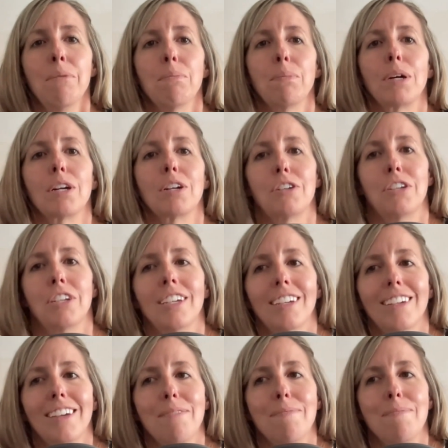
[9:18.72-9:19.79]

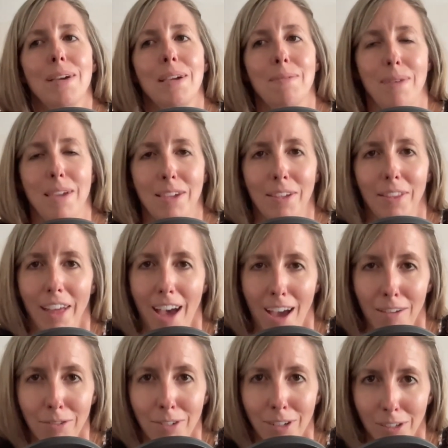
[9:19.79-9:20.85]
Perching might make you
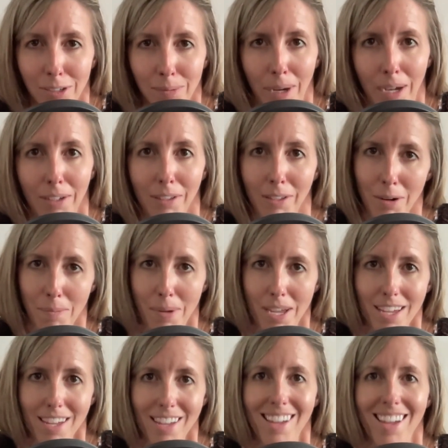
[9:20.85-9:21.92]
laugh or smile a little
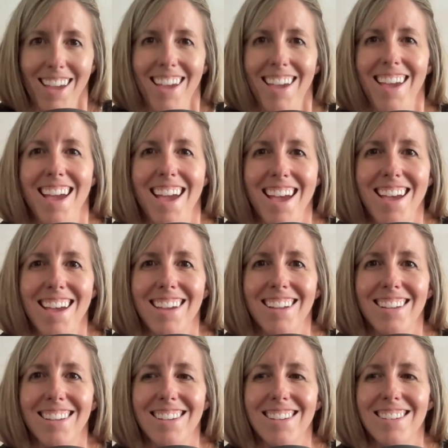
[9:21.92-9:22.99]
bit,
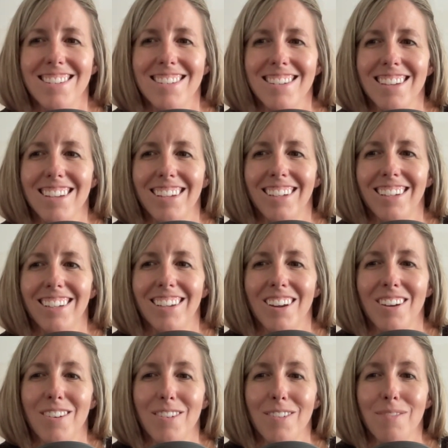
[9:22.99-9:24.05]
and
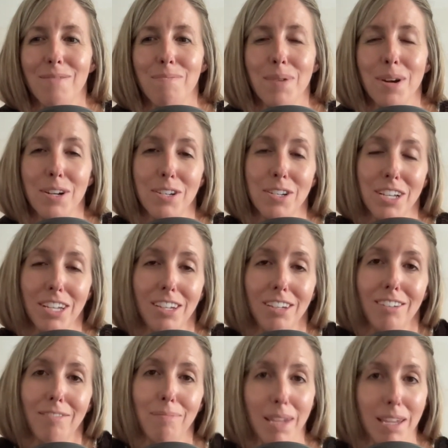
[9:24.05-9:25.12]

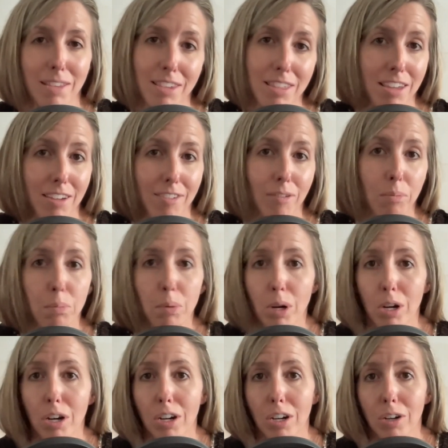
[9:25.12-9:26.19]
perching makes you think of a
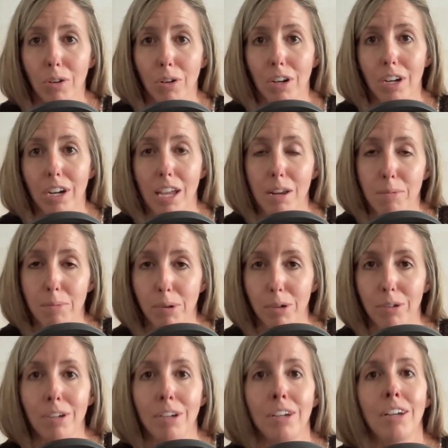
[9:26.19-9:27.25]
bird or an
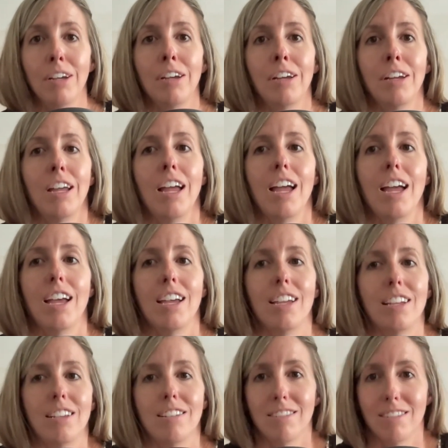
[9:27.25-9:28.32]
animal,
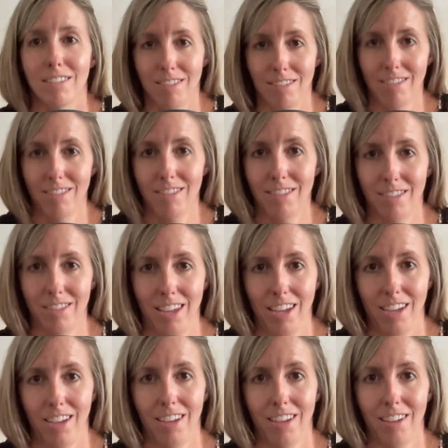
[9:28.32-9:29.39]
and
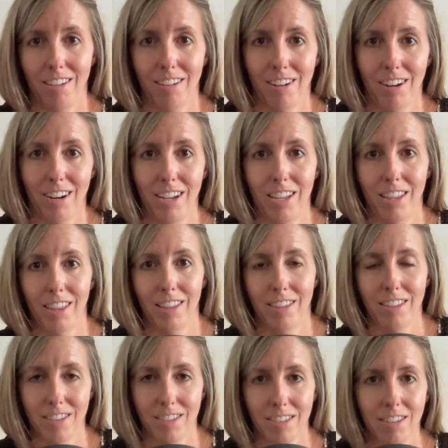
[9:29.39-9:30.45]
they are in
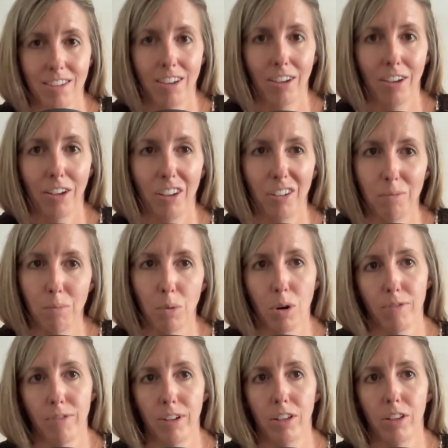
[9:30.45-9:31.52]
this more
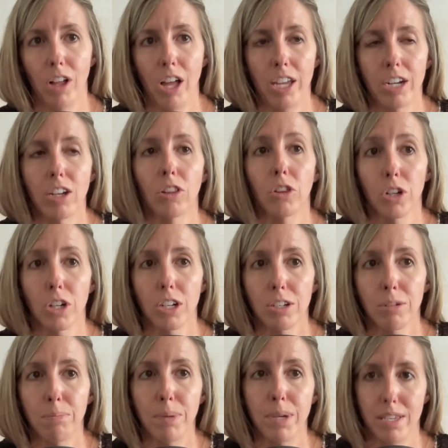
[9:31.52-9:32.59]
of an
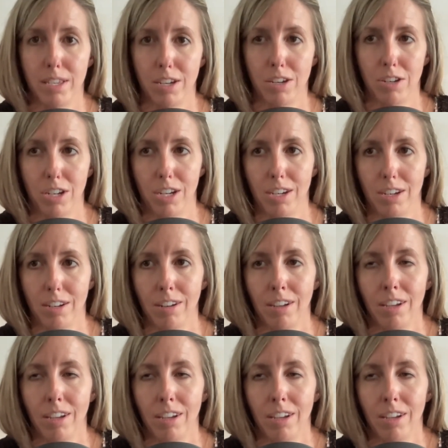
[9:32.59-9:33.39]
alert position.